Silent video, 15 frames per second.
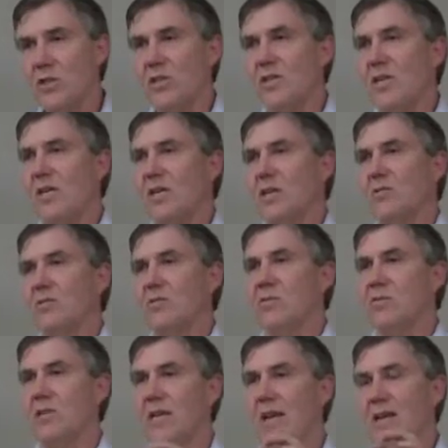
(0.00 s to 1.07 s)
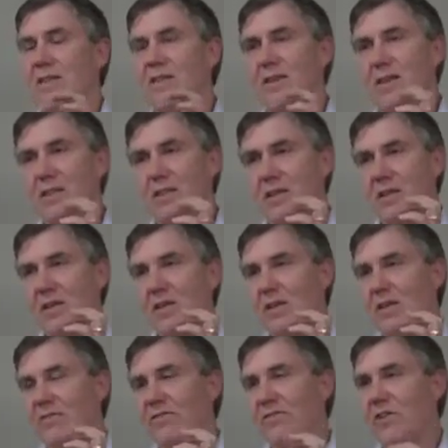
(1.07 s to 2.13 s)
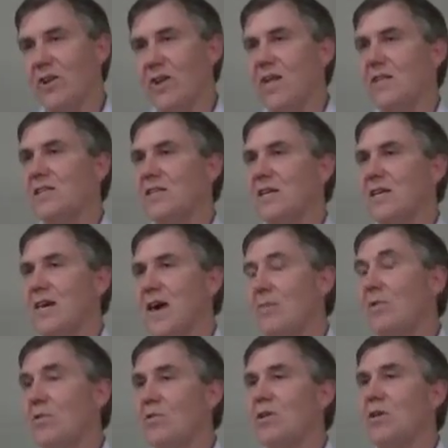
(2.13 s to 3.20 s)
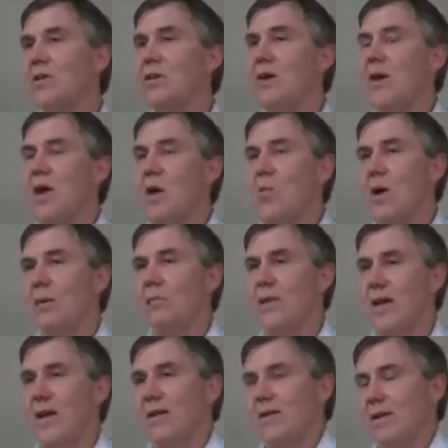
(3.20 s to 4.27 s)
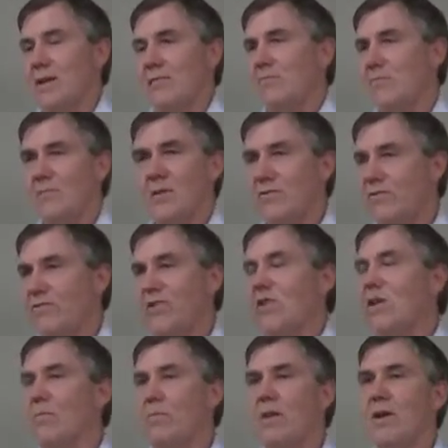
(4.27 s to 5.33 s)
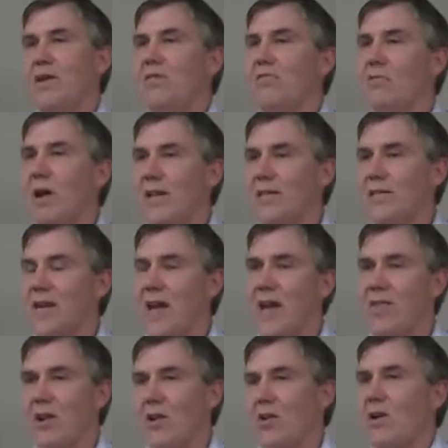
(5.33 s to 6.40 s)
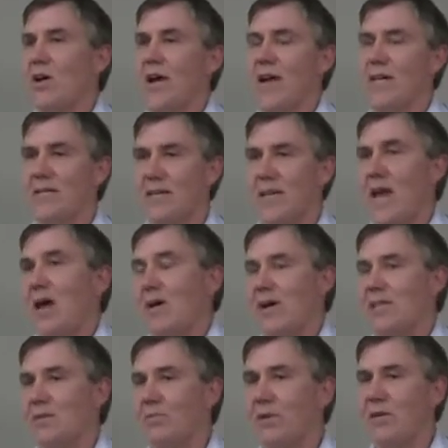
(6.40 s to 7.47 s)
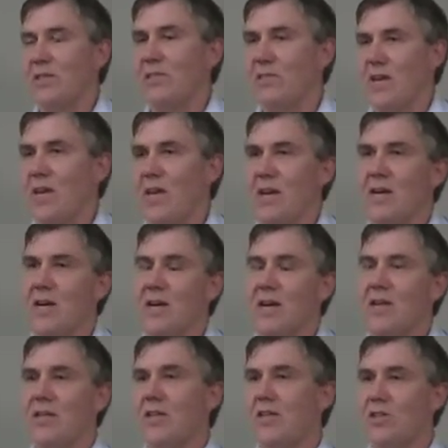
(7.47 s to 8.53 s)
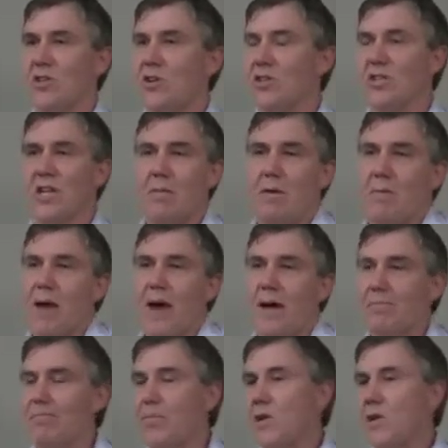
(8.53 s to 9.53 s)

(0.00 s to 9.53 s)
the deal to get the financier happy with it, and we're able to get very competitive rates, and the client now has a piece of gear that is costing him about